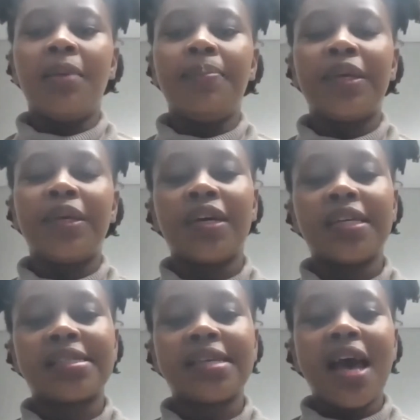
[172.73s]

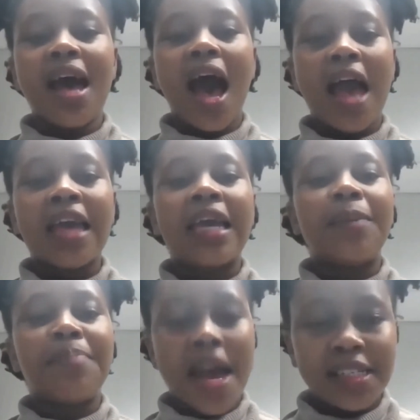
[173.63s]
because I
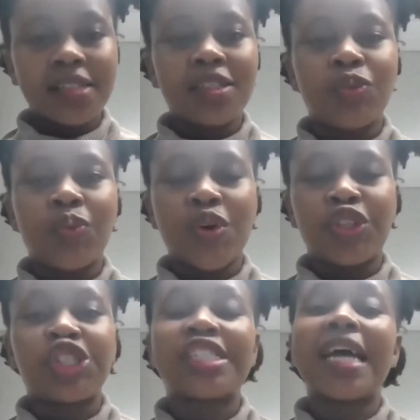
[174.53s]
battled
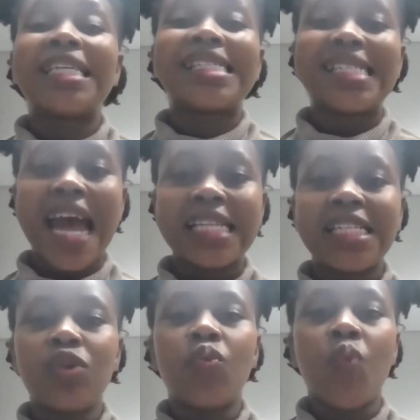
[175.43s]
with just
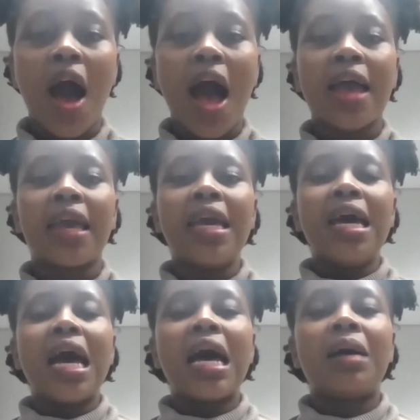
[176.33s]
understanding why
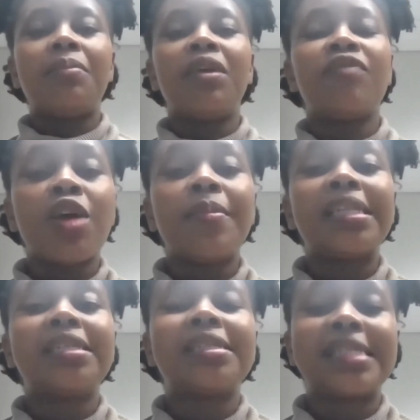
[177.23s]

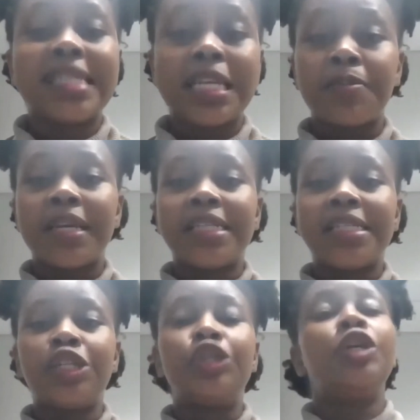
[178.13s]
environmental
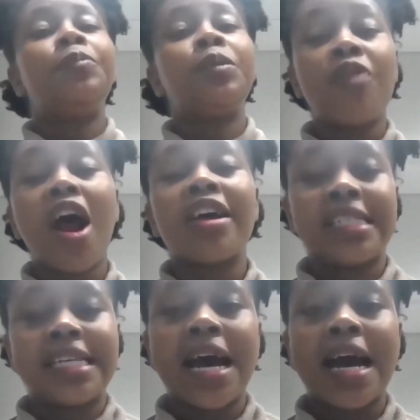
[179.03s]
sustainability could be
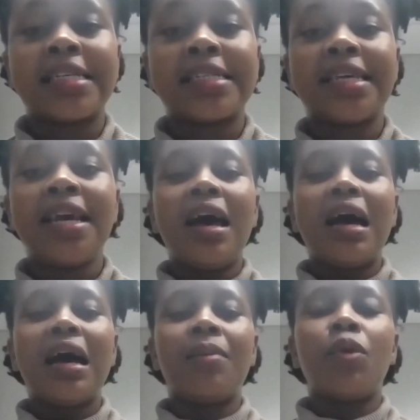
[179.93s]
prioritized
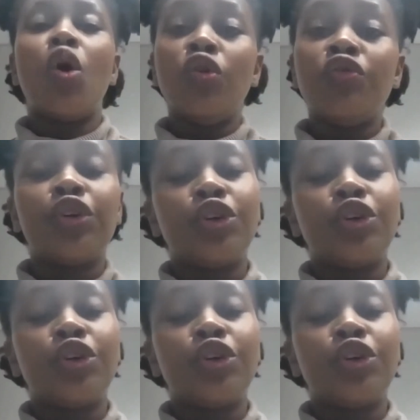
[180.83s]
over